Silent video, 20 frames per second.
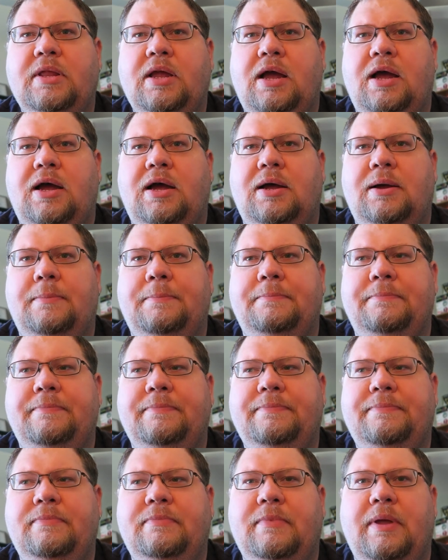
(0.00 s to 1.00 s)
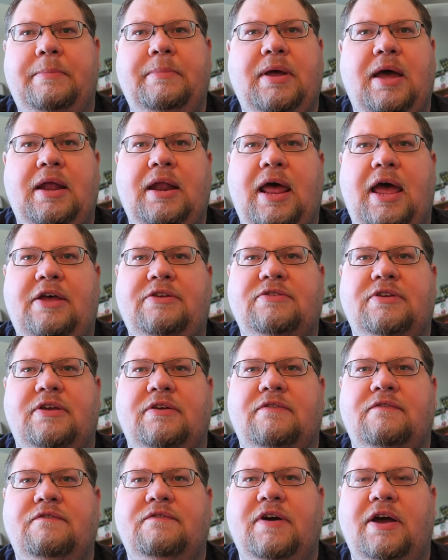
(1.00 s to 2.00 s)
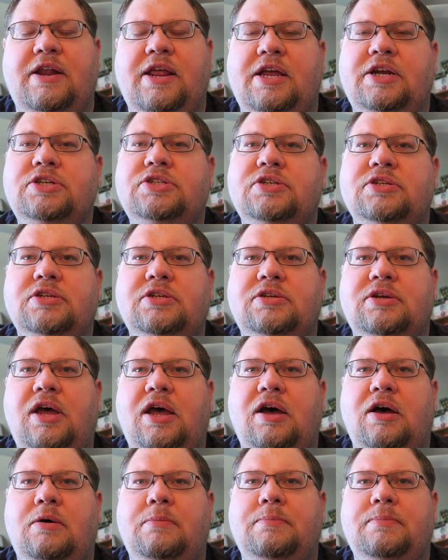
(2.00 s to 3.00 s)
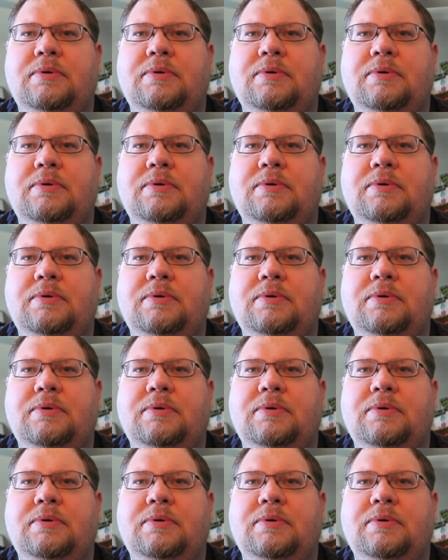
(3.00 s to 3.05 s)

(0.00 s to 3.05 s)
I'm not asking financial help.